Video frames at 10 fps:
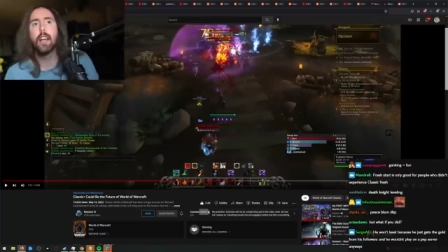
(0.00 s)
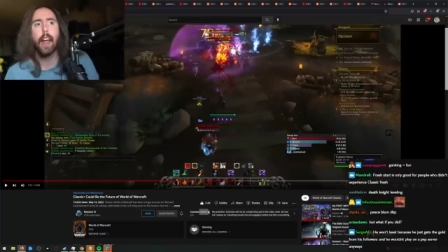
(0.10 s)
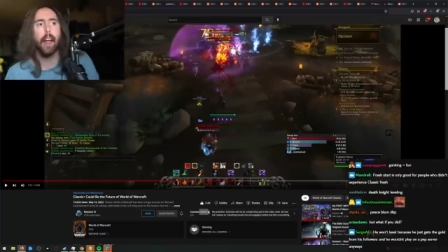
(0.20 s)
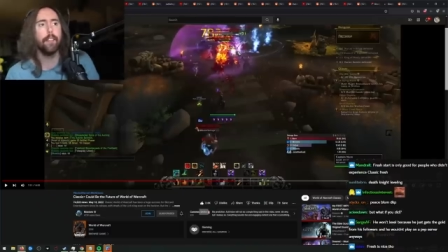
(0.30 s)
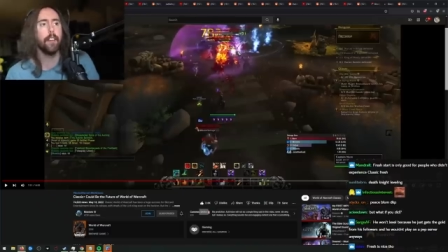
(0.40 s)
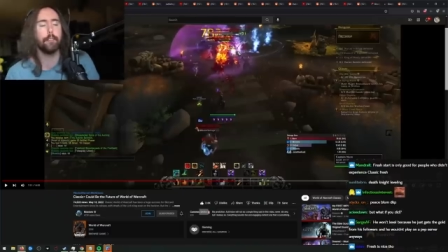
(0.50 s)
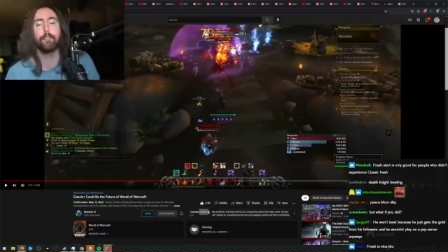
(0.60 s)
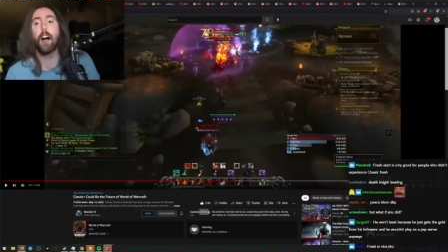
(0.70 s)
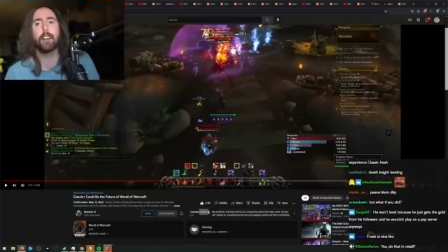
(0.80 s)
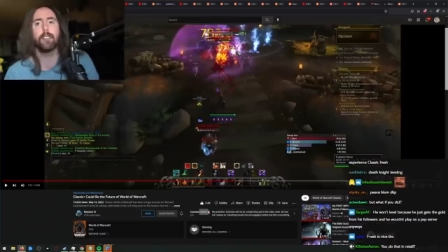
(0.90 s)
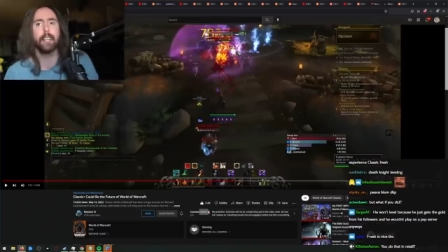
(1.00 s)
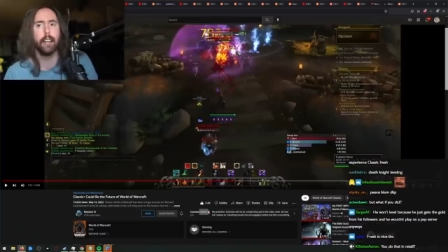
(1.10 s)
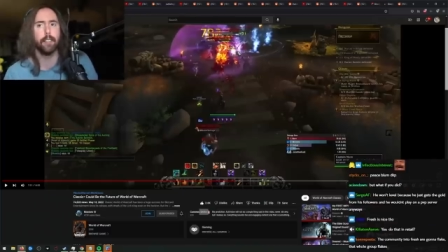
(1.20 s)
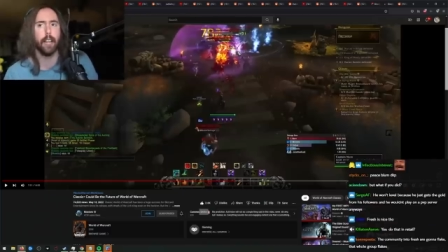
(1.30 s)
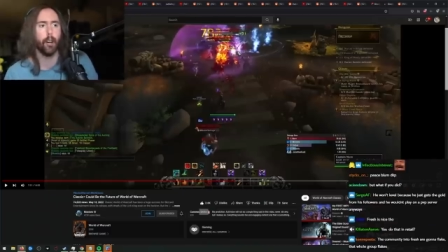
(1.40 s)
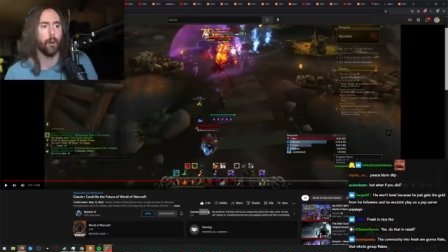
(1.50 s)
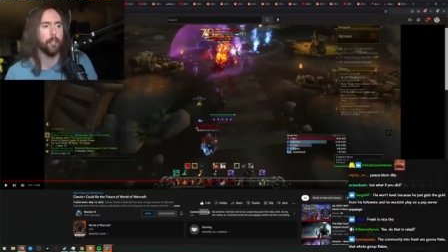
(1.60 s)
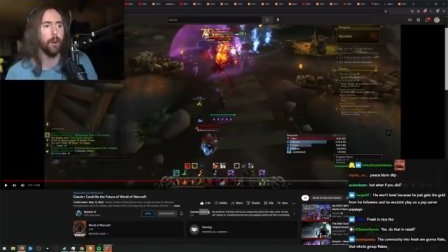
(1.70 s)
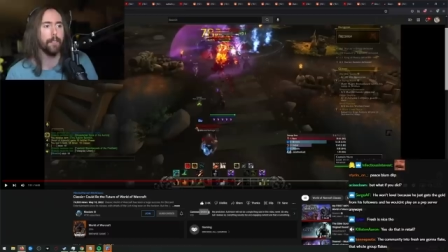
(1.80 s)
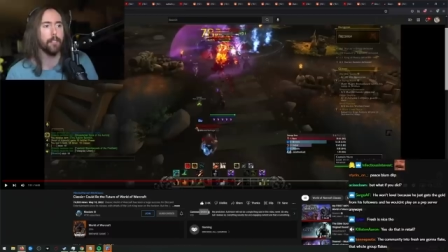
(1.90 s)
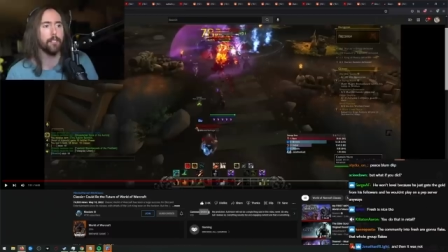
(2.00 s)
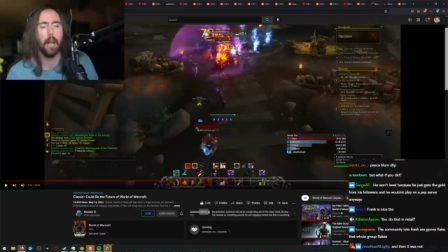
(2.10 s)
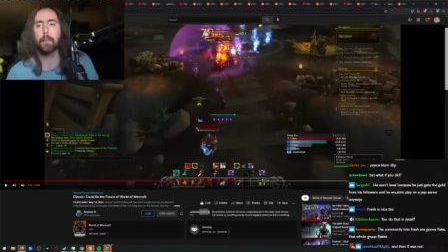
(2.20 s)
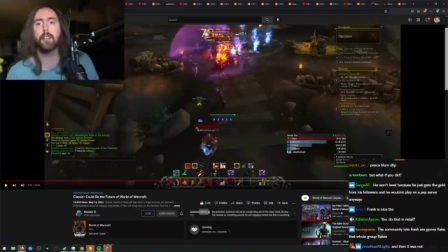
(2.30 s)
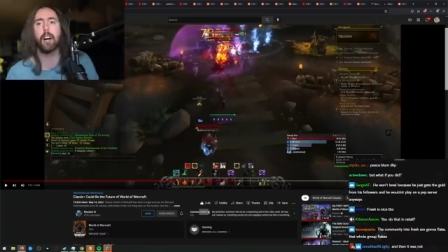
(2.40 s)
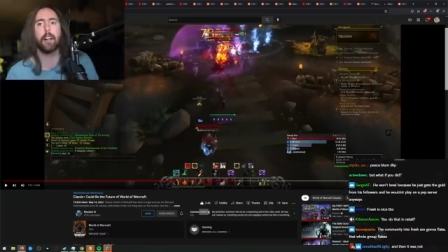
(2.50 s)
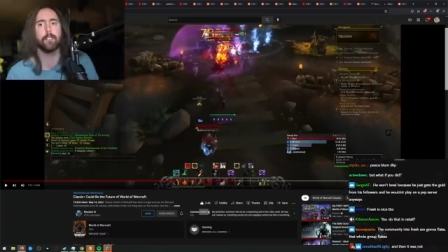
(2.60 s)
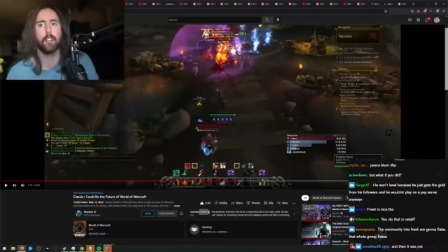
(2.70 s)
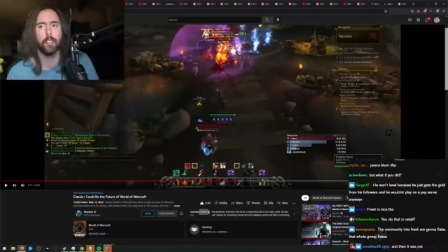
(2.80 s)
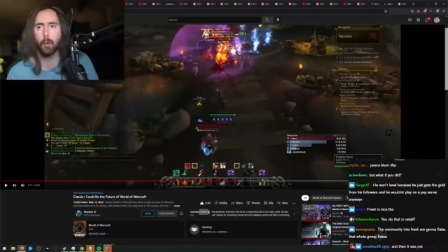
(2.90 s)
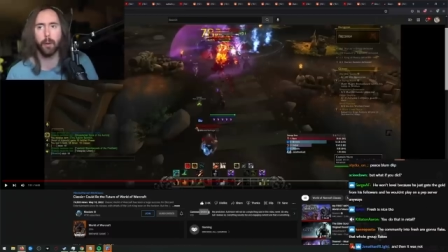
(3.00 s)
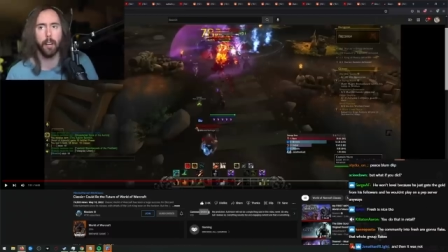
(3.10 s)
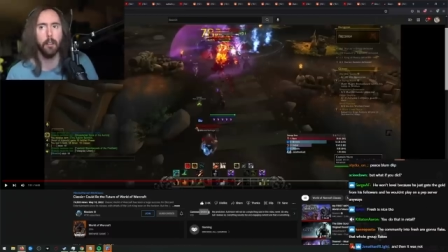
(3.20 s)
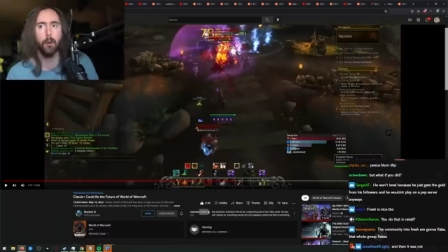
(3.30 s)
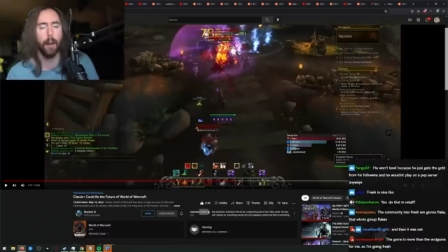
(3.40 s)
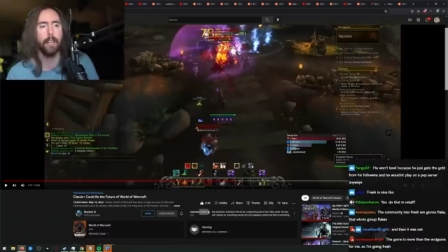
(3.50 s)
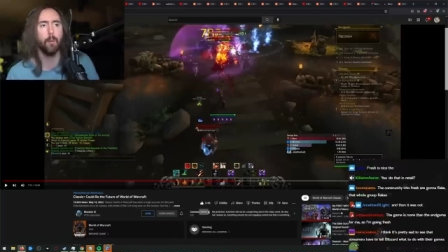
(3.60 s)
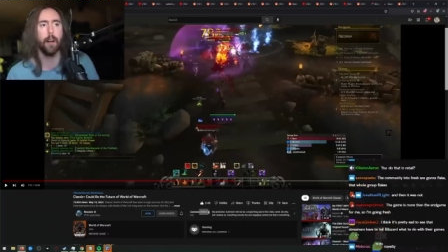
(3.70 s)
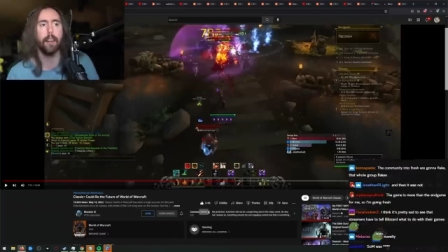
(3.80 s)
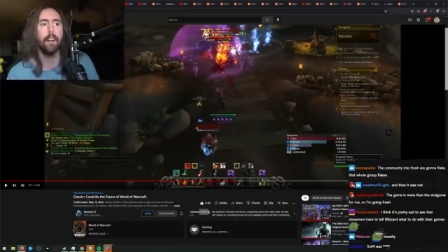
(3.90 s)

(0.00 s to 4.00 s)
and then finally get there and you have the same content that you were going to do anyway.